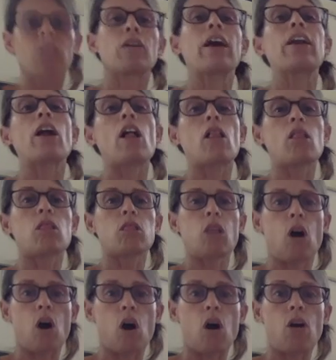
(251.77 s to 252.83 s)
Right, a
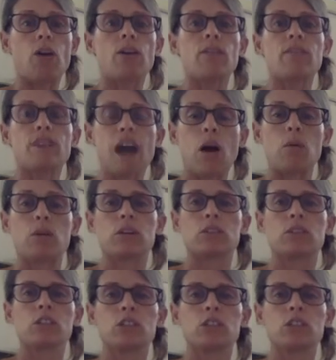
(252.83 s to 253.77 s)
long vowel.